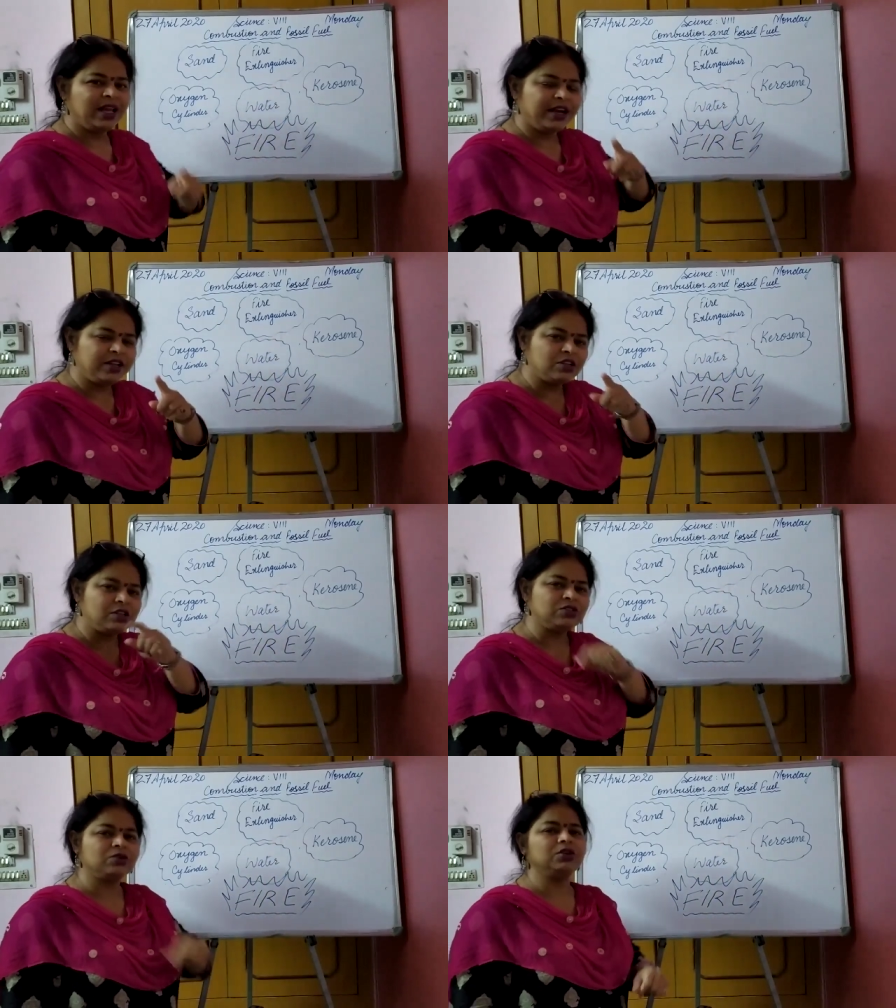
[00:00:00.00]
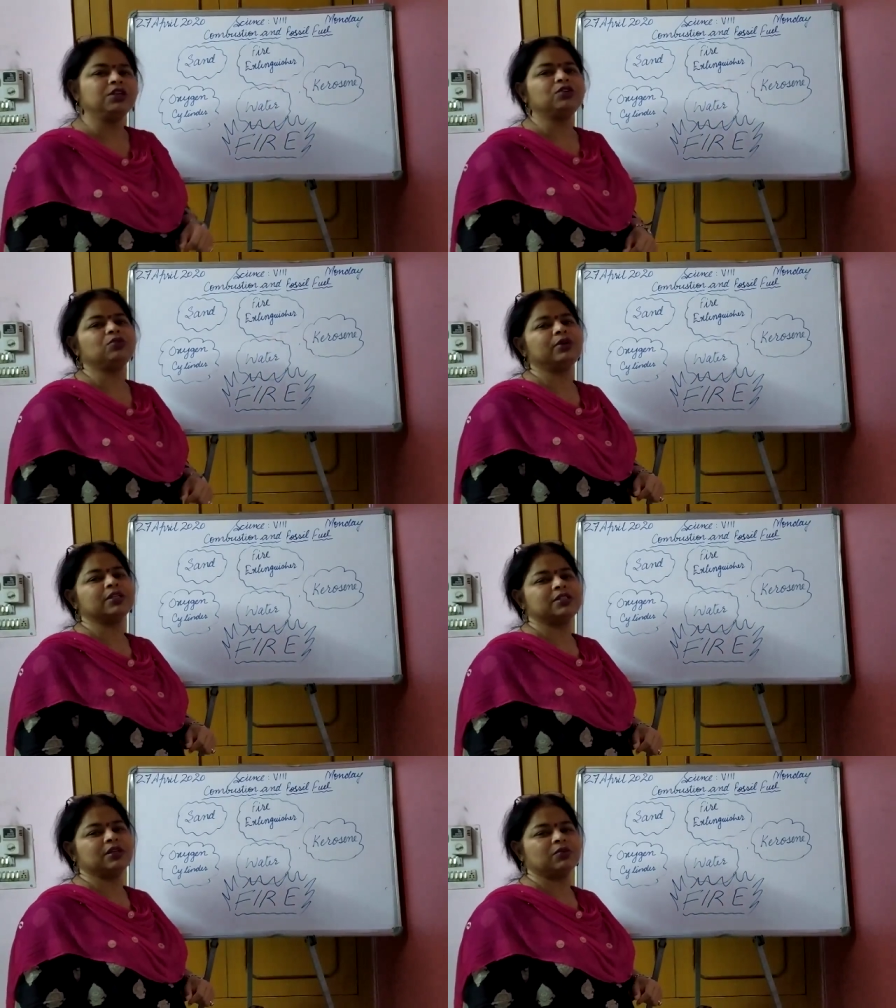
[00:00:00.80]
It is also going to
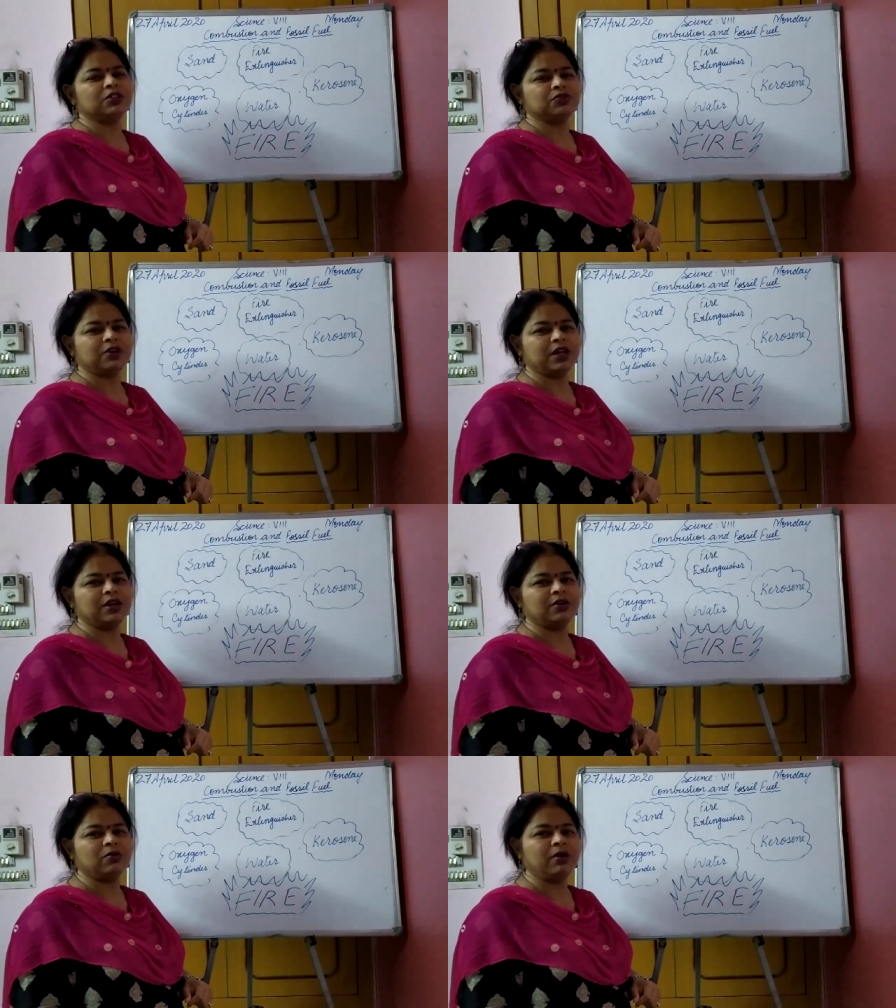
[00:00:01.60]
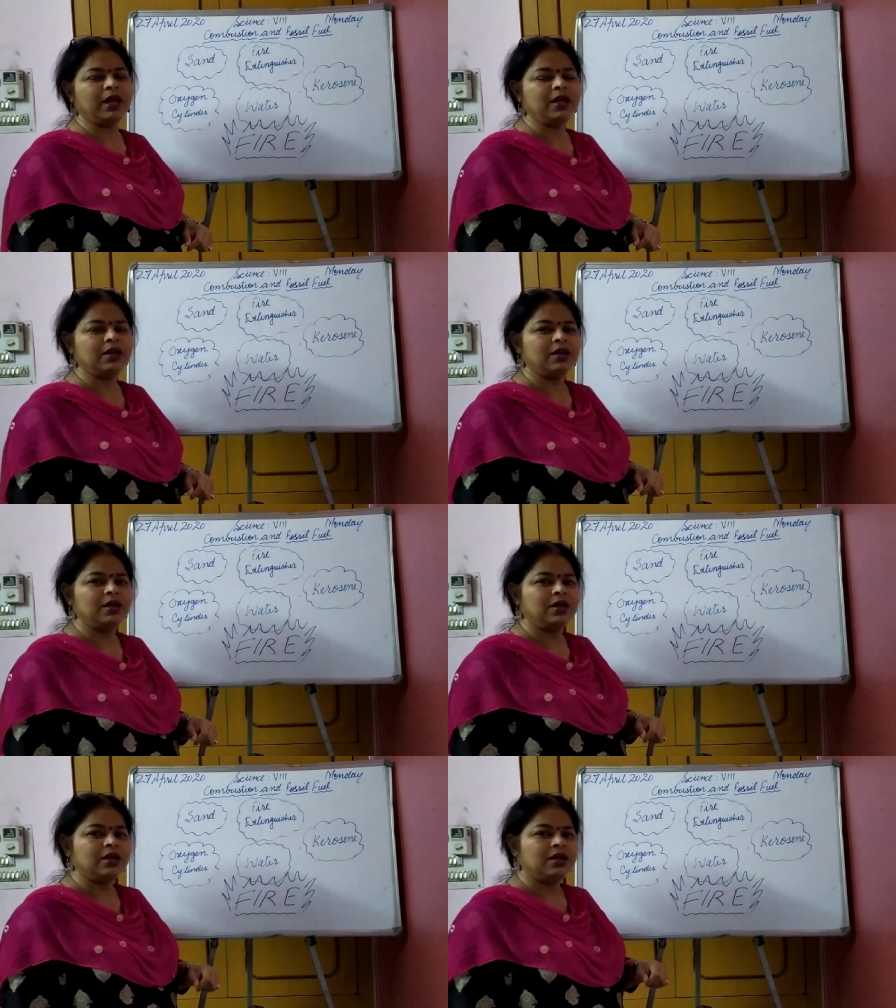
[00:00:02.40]
extinguish fire. Why?
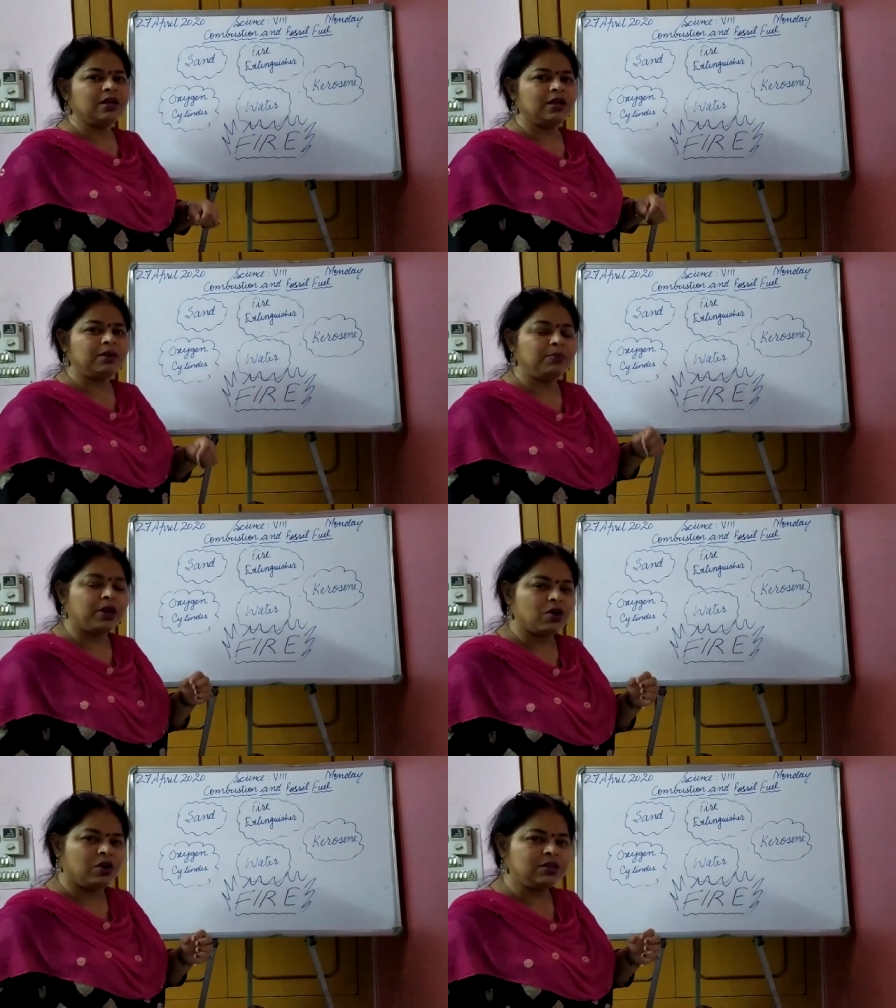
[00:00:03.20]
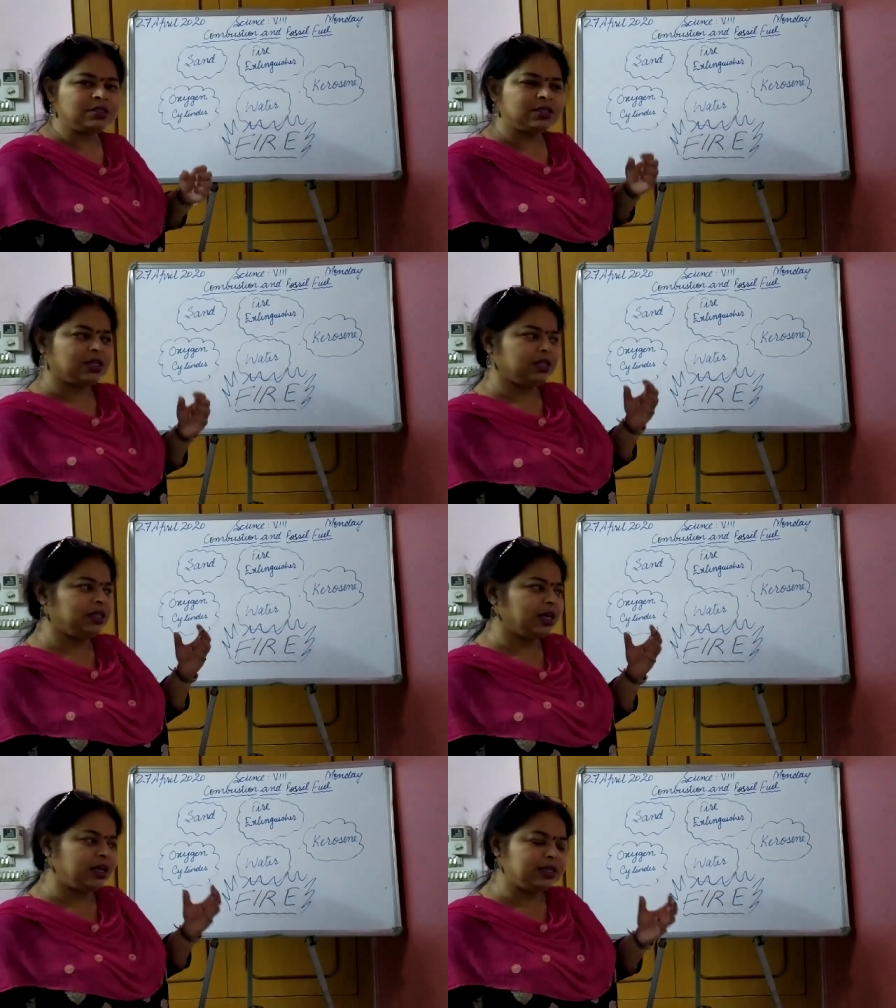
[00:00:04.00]
Because
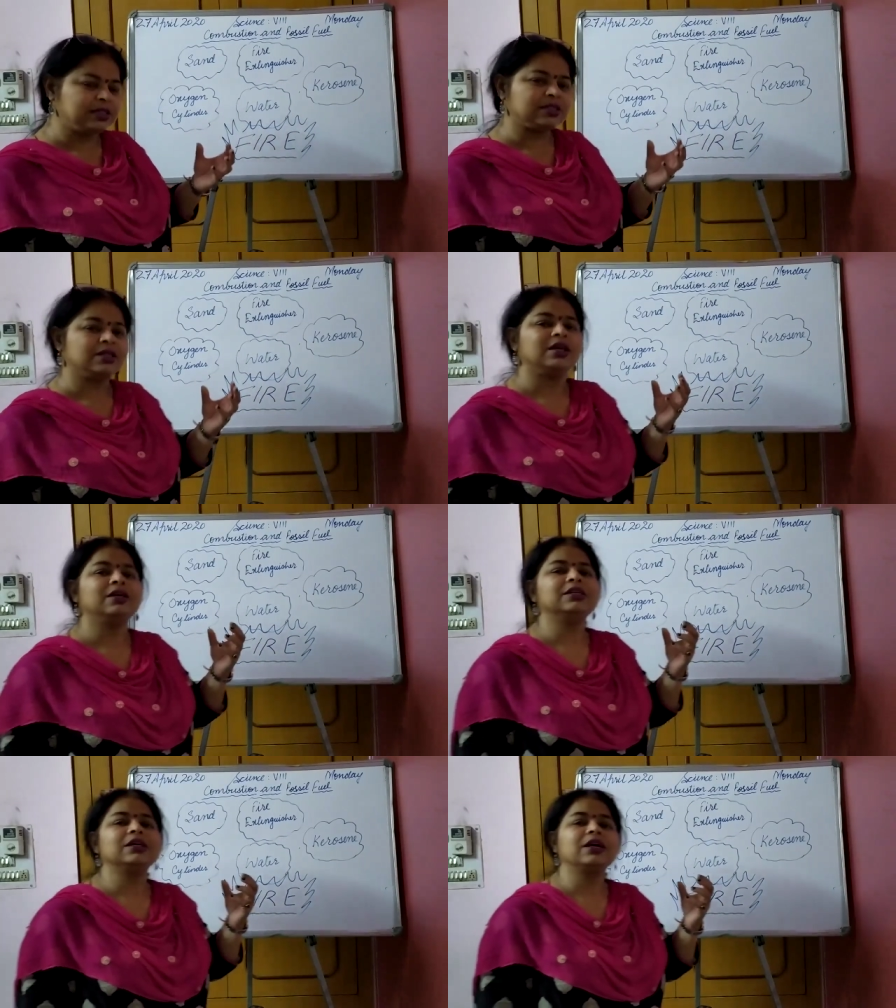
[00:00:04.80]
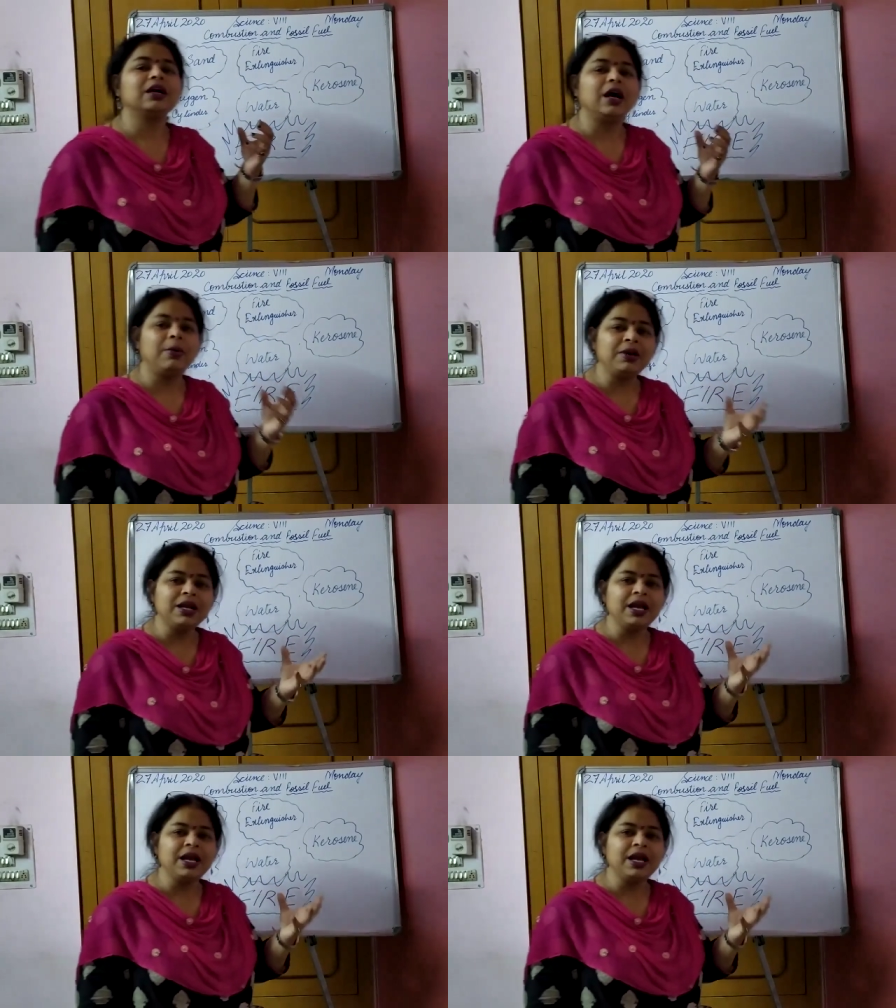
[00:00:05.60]
there is carbon